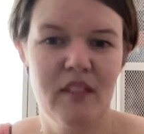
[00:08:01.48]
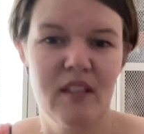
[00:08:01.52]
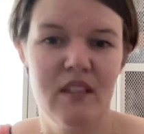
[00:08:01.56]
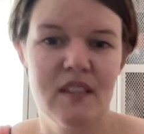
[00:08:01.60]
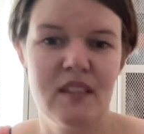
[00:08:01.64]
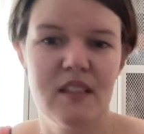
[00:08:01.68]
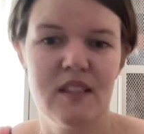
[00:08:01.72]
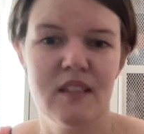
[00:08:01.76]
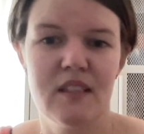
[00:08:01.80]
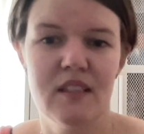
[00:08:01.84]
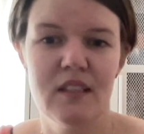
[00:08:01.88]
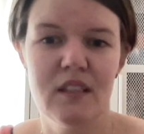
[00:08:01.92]

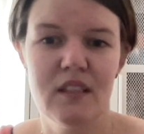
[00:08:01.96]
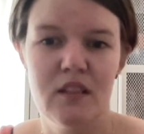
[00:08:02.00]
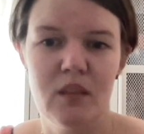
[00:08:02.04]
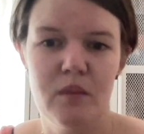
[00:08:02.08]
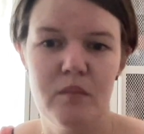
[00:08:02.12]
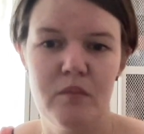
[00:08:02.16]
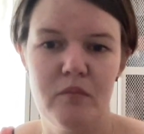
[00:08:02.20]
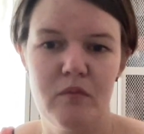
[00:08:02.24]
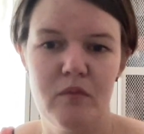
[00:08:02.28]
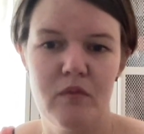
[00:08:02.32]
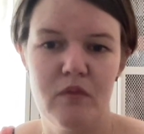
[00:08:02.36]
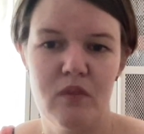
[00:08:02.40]
Cecile
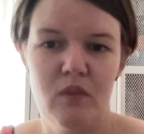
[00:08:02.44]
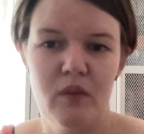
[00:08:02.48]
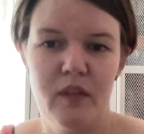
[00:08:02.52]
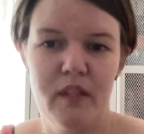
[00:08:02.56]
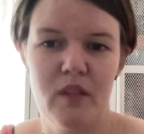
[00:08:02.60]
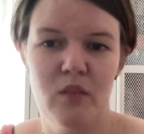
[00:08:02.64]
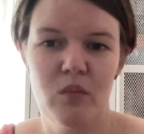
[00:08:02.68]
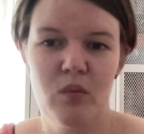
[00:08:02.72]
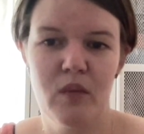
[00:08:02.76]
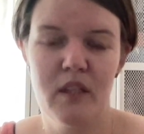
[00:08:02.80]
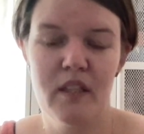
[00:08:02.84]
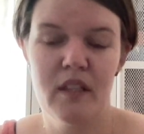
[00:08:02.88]
top quite
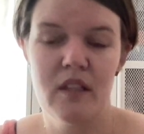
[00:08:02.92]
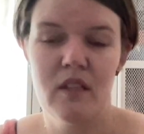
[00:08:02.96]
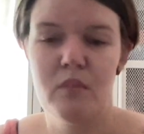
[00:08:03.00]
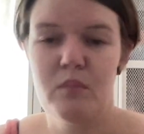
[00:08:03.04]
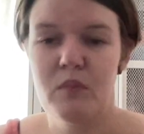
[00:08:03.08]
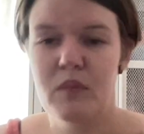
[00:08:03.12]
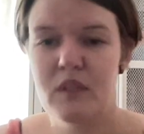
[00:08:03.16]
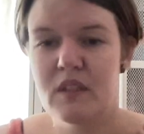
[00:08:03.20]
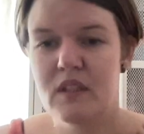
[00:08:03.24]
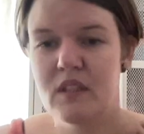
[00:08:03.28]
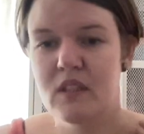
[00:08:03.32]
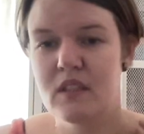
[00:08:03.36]
a while on
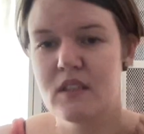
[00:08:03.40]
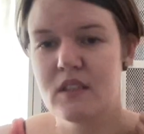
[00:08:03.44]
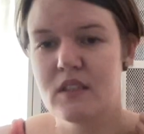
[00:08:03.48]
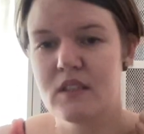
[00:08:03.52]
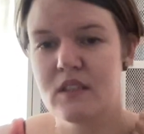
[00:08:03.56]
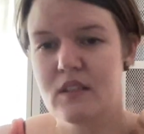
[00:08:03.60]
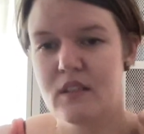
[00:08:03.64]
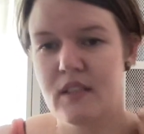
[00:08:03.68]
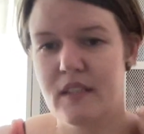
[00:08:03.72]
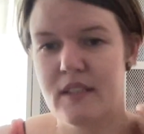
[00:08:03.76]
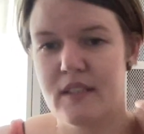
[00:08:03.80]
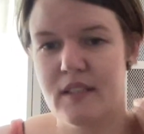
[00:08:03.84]
my
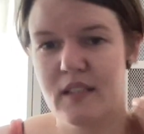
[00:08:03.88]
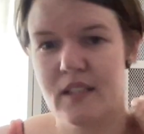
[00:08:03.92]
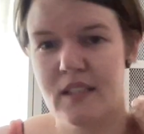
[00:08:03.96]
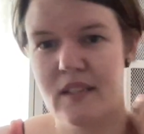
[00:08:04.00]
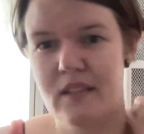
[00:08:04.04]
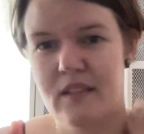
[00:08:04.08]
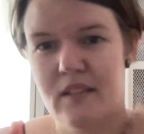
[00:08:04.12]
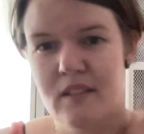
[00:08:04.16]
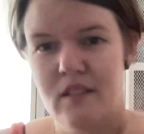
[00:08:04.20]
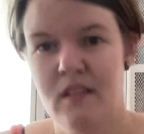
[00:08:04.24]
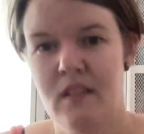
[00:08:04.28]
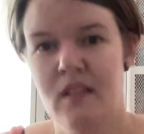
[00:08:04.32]
needles, as
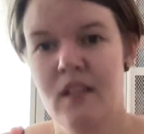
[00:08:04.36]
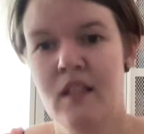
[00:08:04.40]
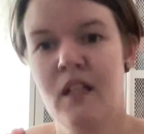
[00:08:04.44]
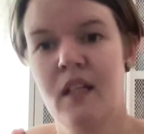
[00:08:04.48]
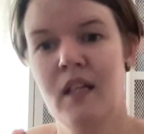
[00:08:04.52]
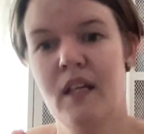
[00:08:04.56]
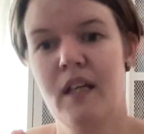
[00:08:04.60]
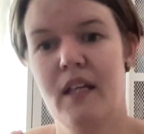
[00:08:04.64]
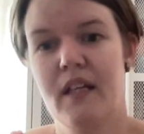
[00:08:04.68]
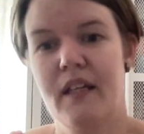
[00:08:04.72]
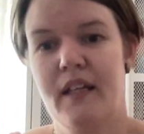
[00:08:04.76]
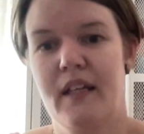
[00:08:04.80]
I
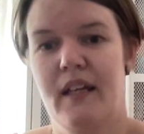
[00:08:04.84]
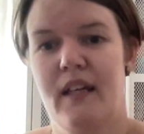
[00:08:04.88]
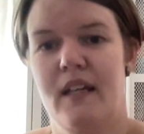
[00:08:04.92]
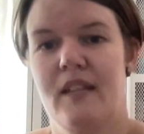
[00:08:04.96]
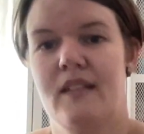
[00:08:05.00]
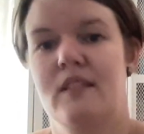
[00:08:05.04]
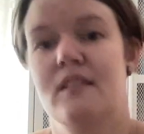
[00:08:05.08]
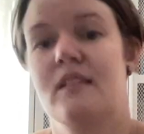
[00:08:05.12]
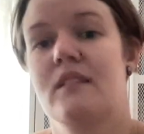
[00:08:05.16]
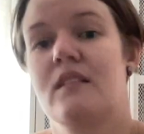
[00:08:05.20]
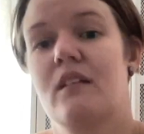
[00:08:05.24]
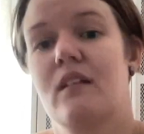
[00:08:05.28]

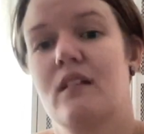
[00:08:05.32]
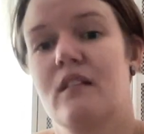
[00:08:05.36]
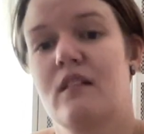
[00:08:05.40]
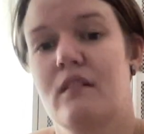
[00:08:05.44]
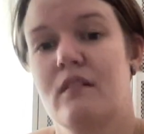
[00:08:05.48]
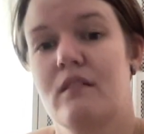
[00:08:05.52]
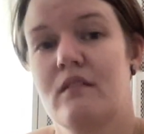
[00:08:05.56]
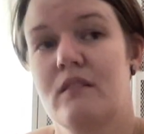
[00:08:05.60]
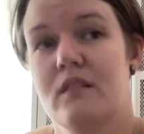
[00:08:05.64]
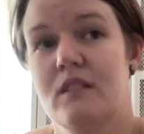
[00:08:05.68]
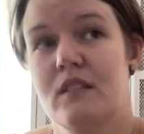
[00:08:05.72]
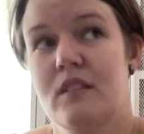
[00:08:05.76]
cast this
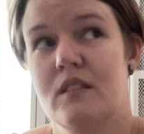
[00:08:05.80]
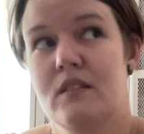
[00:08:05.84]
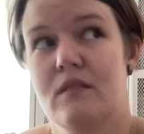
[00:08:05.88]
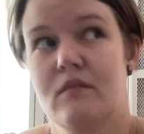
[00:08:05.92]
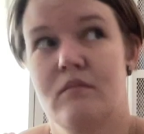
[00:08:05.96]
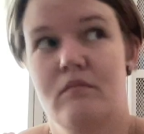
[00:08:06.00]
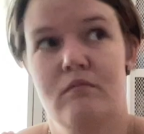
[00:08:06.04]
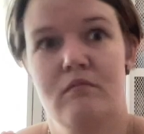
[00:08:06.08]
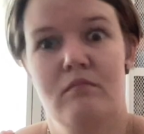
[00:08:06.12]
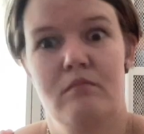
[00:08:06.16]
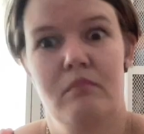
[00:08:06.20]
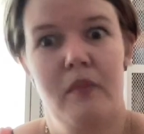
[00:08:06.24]
on
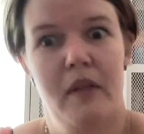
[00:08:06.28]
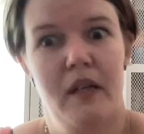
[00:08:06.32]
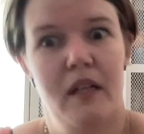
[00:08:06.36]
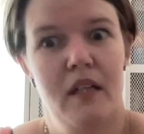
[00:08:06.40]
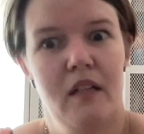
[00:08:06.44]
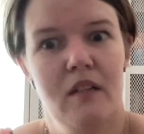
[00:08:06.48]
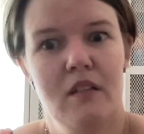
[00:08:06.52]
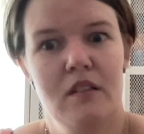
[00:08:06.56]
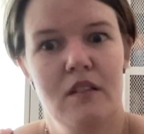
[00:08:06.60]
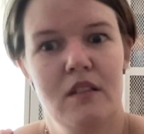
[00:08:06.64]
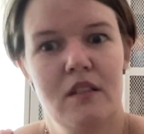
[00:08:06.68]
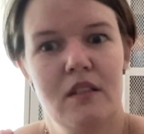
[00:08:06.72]
in
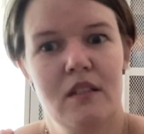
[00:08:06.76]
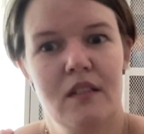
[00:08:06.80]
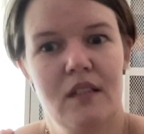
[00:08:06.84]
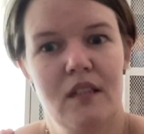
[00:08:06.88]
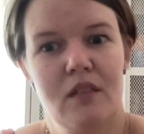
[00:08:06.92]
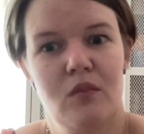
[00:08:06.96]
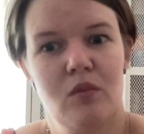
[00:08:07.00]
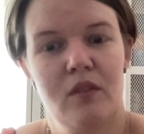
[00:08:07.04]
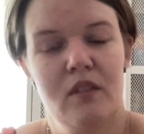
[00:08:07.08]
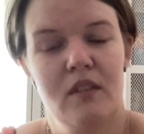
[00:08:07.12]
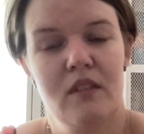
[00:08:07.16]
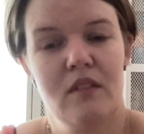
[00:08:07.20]
March as I
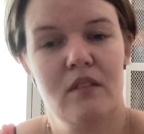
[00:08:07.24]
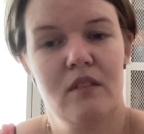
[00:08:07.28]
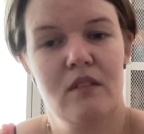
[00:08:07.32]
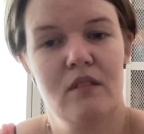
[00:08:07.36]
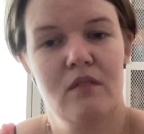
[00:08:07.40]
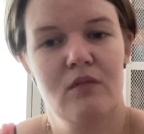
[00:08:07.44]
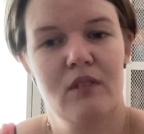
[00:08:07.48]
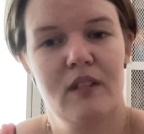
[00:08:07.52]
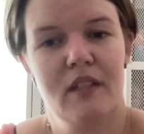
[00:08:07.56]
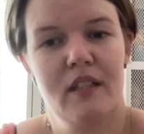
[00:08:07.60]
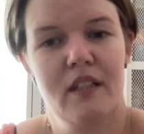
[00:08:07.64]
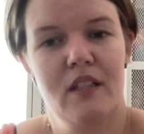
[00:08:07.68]
went
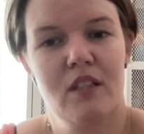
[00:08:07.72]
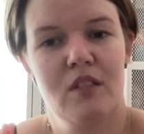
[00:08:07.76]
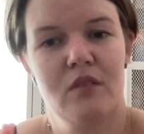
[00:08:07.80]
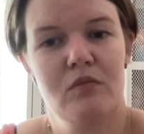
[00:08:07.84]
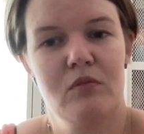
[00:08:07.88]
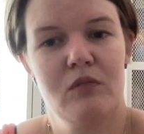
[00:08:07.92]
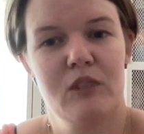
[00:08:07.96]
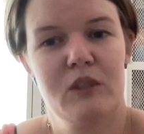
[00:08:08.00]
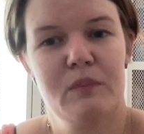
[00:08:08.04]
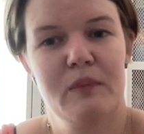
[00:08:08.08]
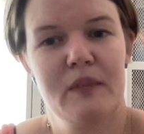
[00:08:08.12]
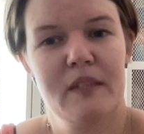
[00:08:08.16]
on vacation
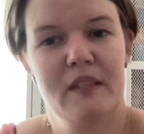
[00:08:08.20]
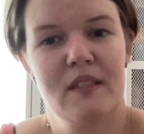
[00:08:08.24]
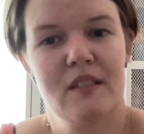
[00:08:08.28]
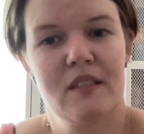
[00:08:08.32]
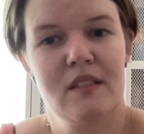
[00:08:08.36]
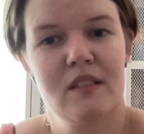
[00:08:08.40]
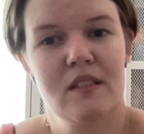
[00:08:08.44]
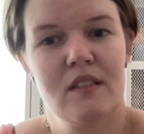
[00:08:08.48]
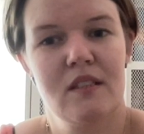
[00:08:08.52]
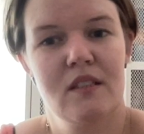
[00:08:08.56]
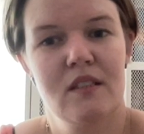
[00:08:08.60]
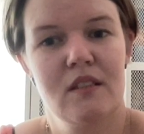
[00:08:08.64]
with my
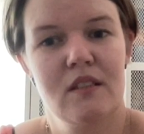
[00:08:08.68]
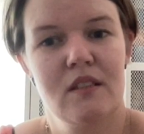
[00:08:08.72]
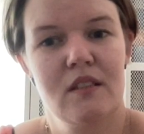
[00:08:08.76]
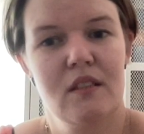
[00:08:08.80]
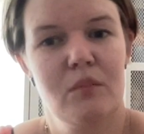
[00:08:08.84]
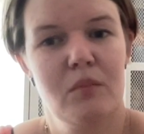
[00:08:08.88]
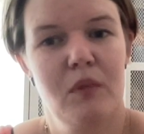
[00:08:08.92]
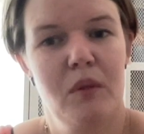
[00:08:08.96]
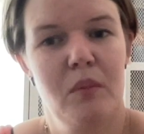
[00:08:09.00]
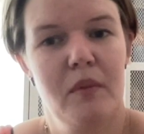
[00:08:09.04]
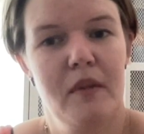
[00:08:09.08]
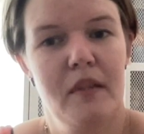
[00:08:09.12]
sisters
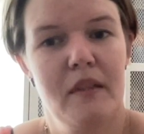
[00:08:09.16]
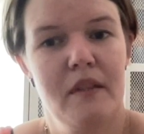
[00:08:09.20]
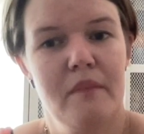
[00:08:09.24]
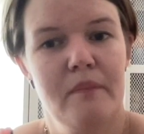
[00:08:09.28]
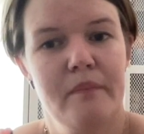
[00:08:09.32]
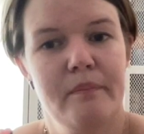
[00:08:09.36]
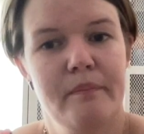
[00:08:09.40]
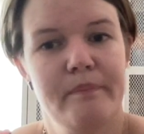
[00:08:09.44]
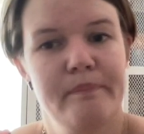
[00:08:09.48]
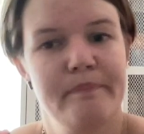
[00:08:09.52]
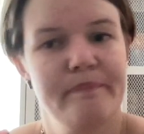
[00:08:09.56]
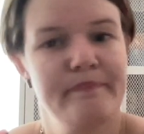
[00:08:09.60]
and my
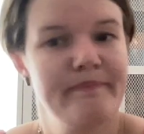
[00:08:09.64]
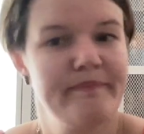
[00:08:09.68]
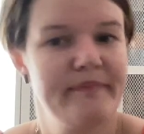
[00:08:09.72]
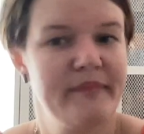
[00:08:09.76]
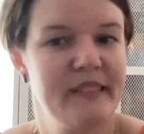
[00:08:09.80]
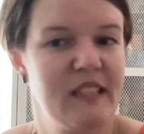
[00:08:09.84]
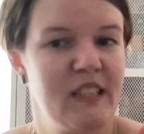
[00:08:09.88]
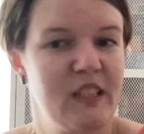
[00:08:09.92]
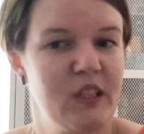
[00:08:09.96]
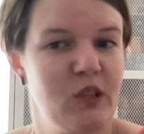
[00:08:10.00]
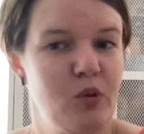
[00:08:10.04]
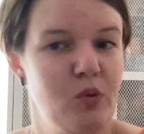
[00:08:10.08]
mom.
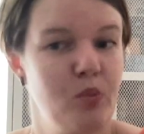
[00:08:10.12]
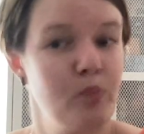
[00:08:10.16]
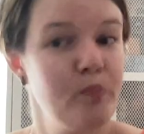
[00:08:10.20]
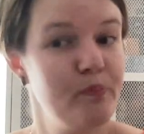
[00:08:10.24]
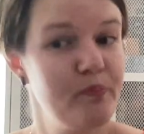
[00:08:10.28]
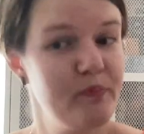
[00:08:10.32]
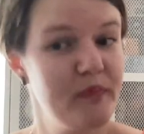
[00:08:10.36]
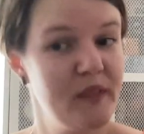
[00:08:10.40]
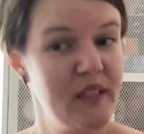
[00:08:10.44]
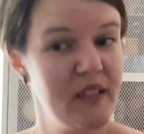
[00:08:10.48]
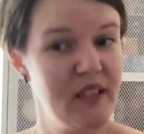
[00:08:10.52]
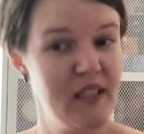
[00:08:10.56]
So
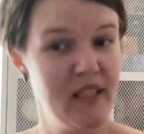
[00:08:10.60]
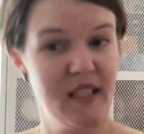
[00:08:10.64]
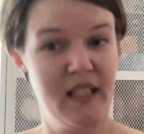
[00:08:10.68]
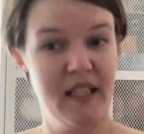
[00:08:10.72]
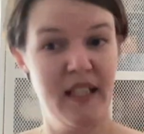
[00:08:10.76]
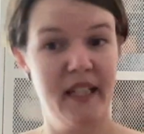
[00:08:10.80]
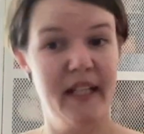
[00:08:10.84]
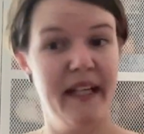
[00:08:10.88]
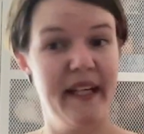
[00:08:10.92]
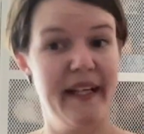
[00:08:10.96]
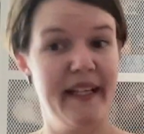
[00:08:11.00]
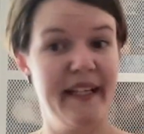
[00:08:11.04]

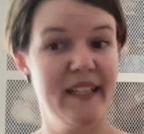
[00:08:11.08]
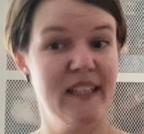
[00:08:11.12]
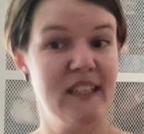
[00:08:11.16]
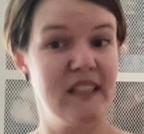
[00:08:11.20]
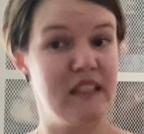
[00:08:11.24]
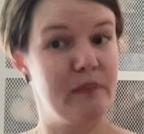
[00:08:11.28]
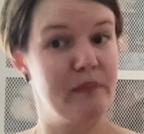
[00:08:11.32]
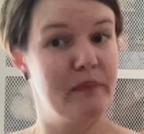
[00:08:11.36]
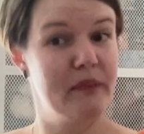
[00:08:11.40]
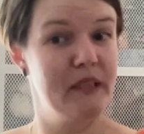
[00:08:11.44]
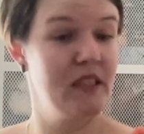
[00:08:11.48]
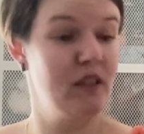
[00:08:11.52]

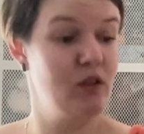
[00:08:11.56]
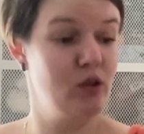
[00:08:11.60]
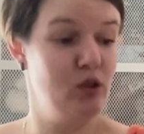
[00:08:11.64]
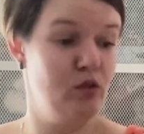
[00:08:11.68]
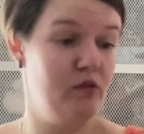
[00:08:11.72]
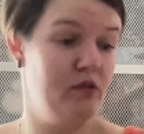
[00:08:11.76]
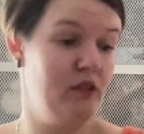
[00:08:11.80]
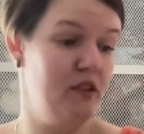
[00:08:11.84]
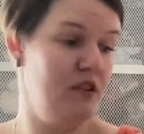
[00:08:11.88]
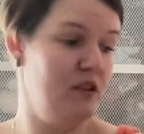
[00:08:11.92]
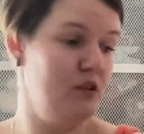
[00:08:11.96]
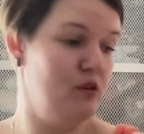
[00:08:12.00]
it's been
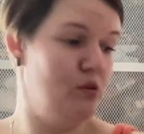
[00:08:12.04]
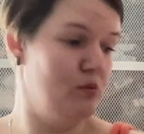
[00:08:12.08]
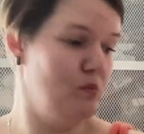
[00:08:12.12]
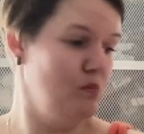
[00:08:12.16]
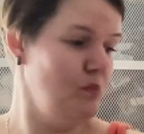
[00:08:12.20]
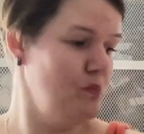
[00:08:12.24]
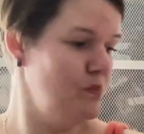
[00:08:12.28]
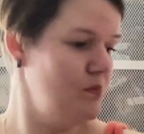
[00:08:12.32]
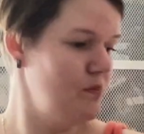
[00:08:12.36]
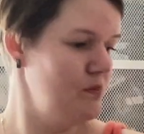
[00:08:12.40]
overdue.